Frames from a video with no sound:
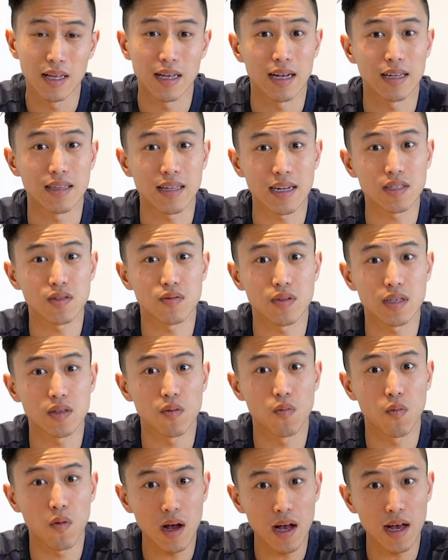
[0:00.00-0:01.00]
And that's the
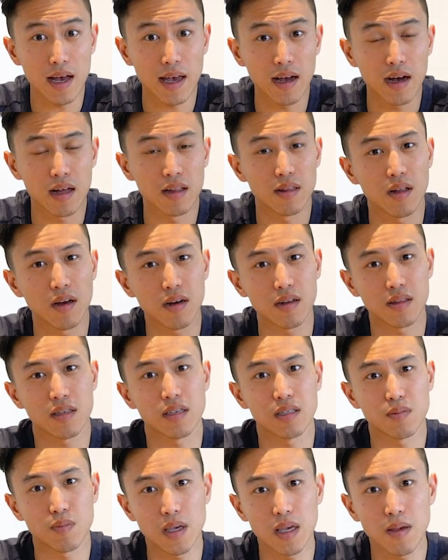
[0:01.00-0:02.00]
reason why a lot of
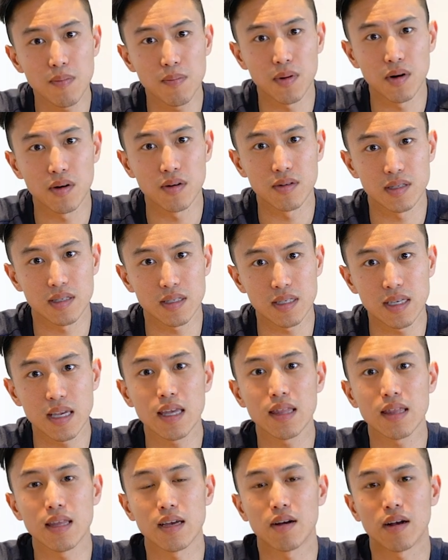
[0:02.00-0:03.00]
these people,
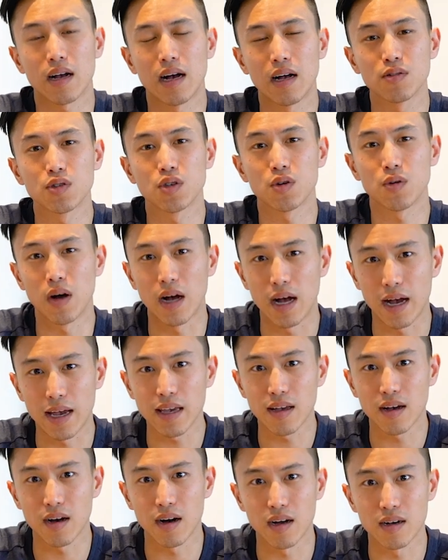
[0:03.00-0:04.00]
seeing their cultural
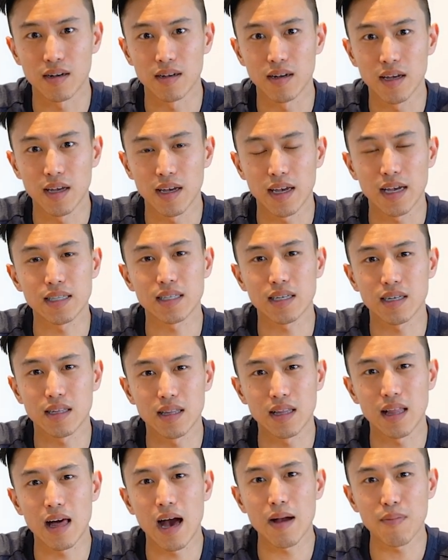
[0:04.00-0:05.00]
icon is
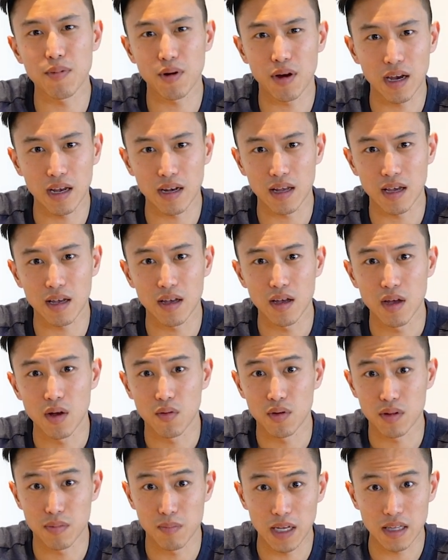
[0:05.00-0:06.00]
collaborating
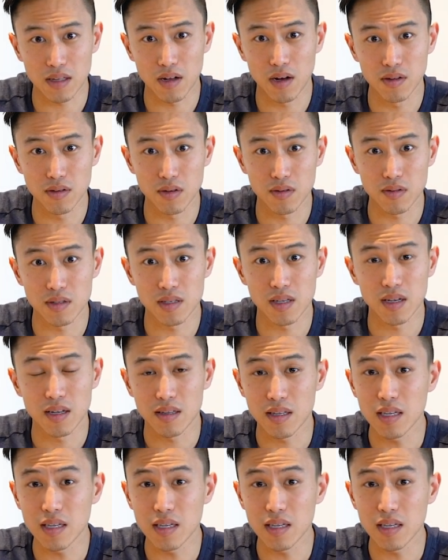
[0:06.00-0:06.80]
with McDonald's.